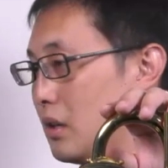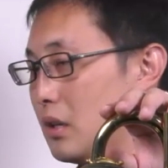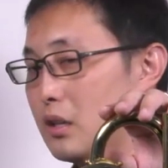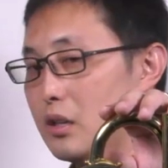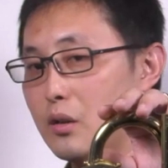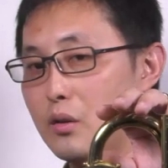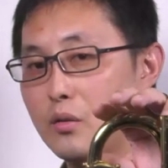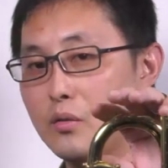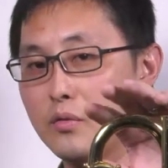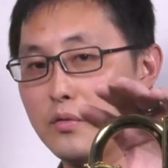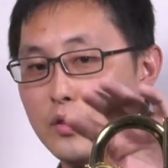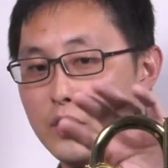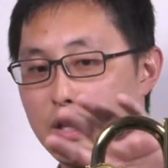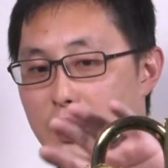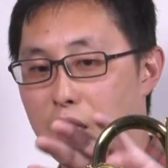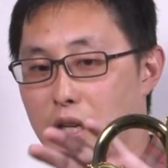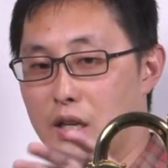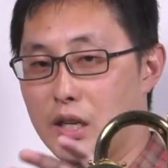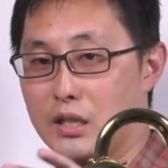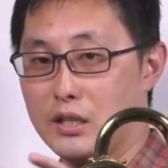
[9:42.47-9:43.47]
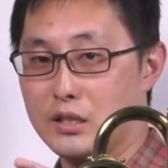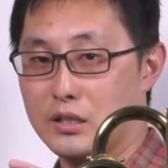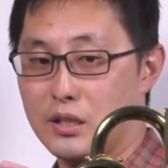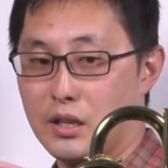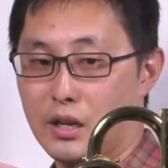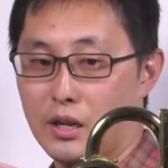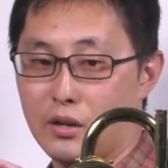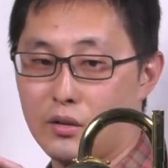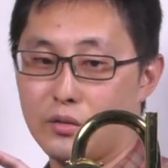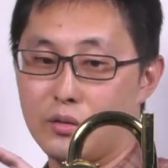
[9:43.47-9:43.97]
and they'll forget it's
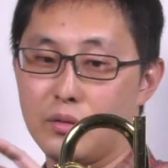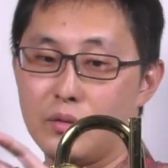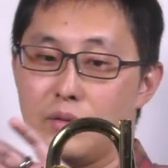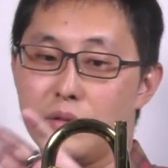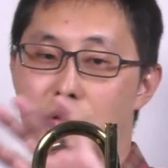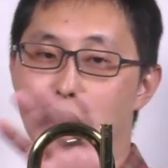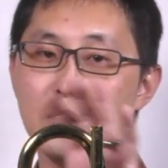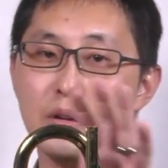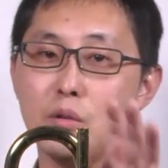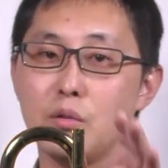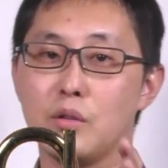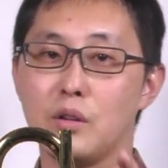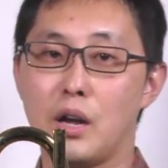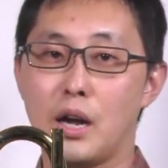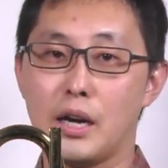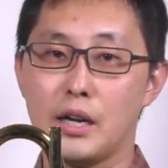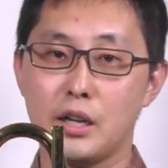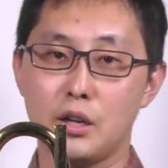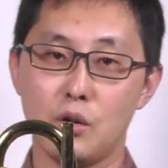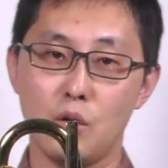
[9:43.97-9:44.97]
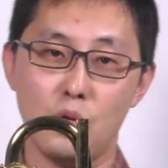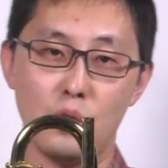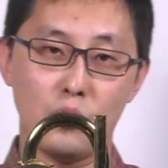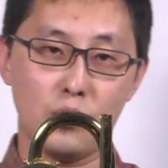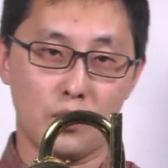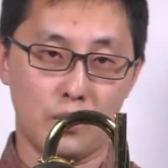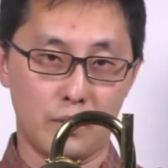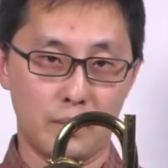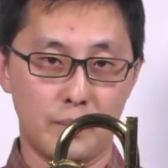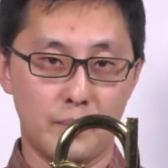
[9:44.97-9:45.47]
there. They'll knock it
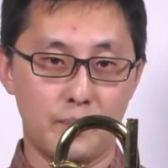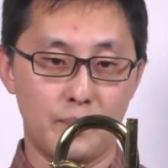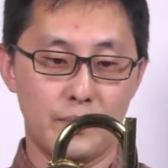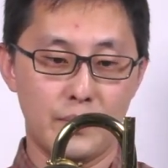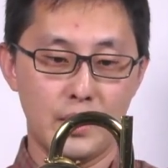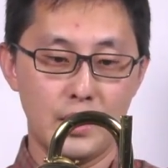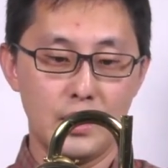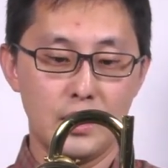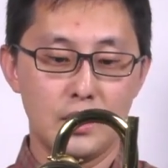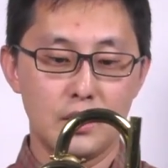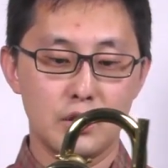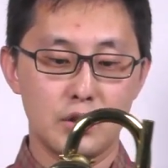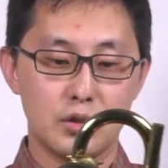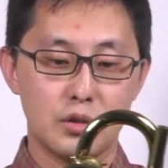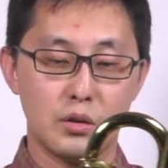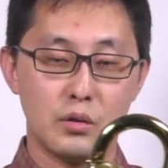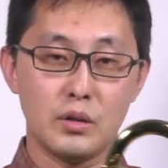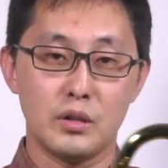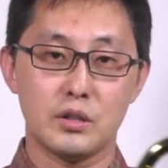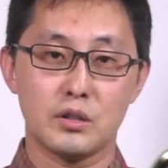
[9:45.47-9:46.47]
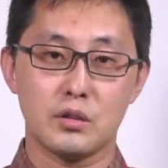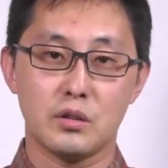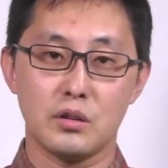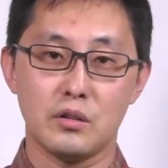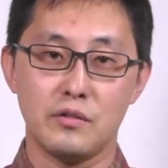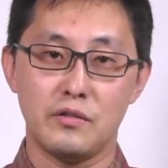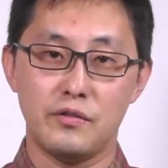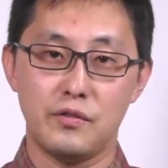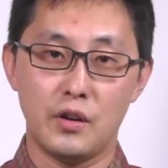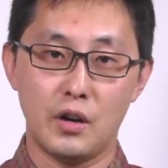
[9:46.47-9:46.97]
over. So it's going to
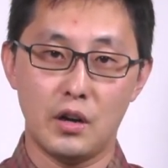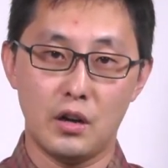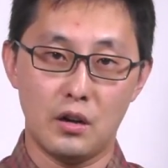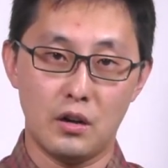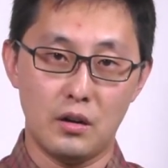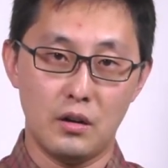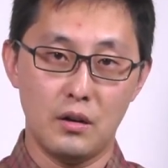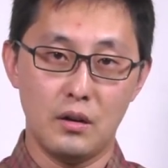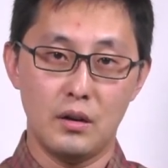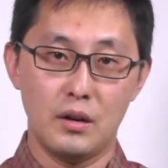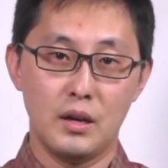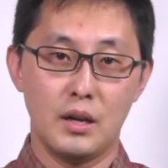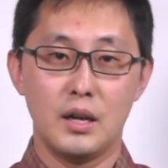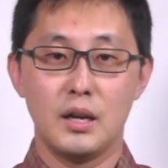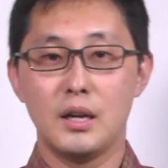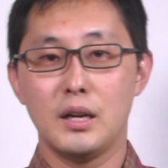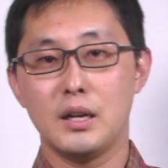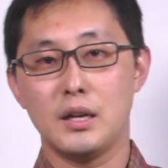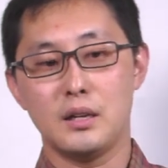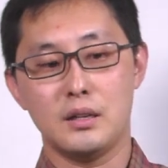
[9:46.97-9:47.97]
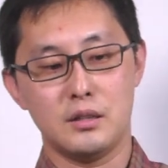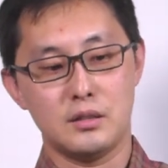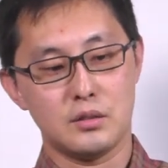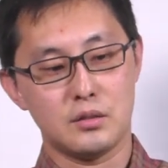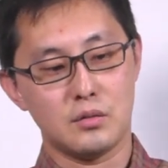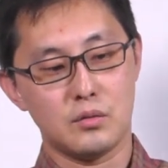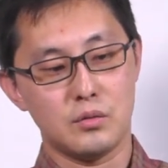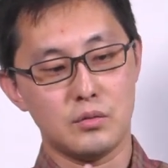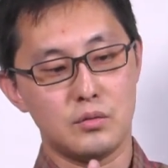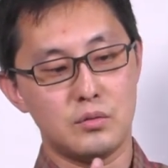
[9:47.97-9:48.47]
fall and it's
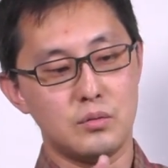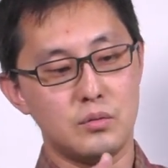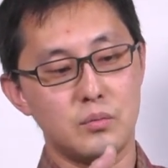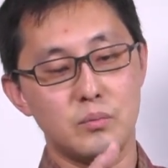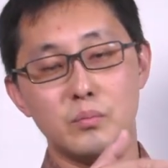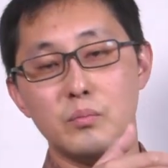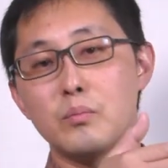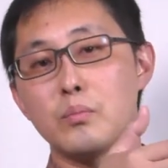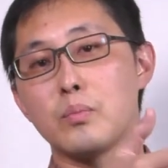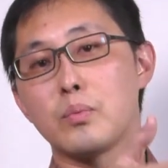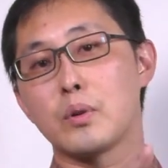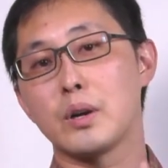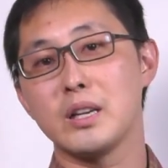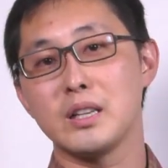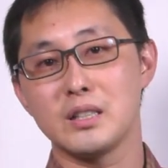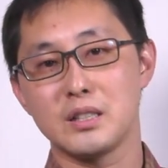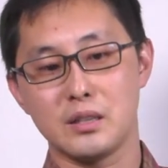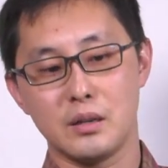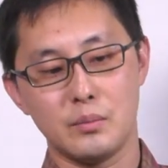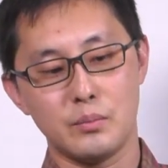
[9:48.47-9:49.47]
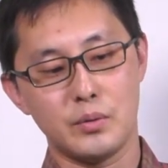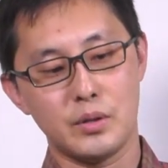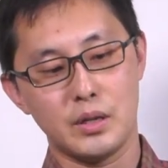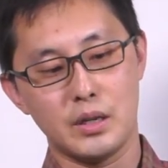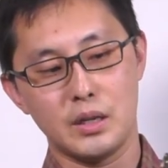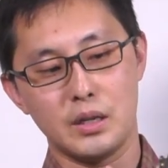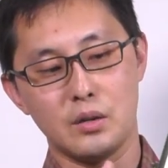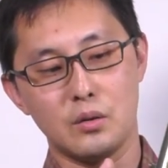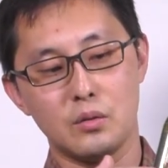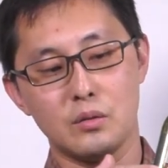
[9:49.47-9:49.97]
going to break
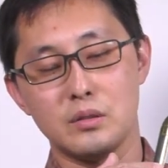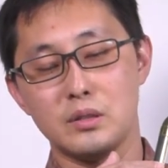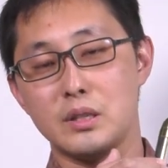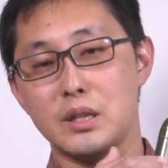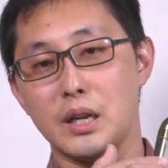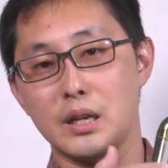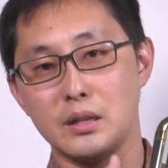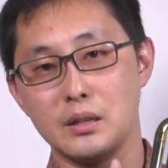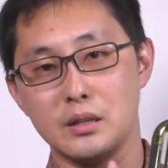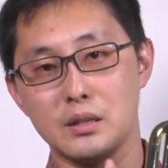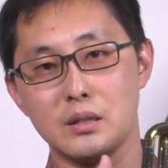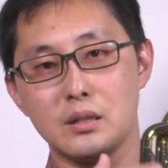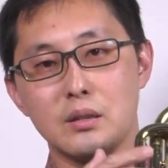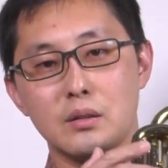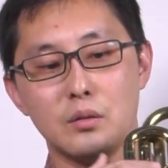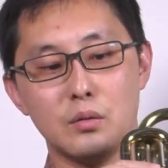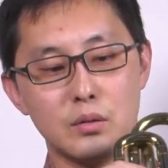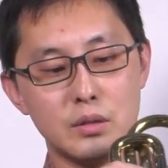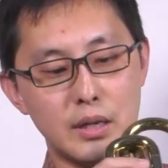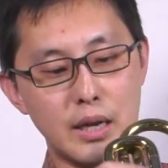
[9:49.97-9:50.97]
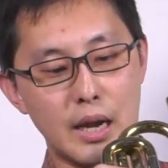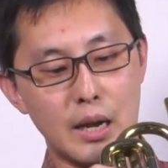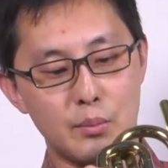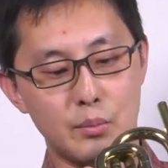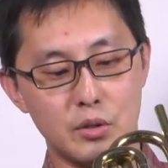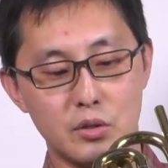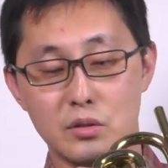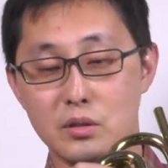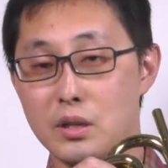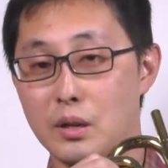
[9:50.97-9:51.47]
something or dent or
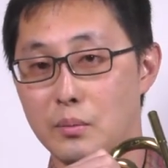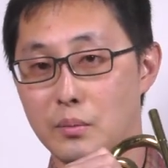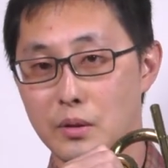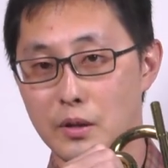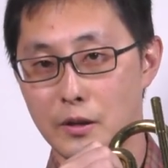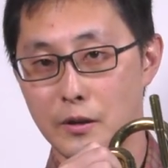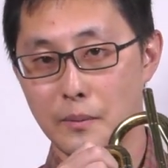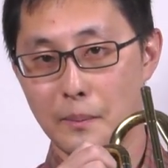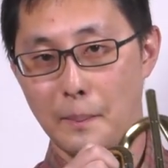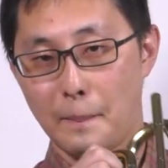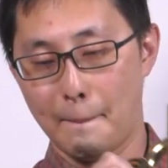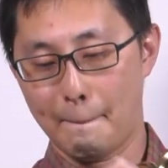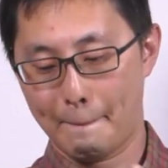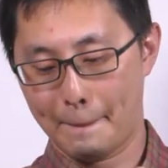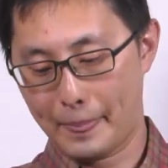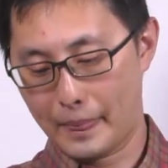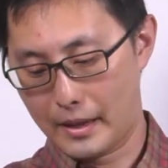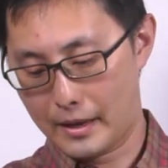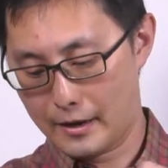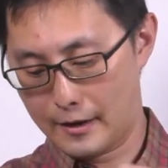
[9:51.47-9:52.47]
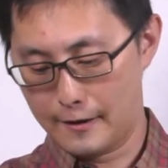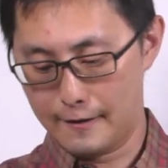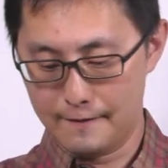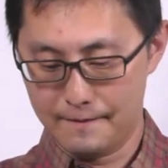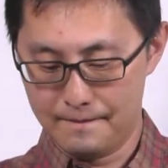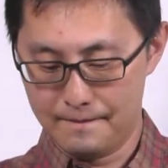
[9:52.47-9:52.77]
damage something. Okay.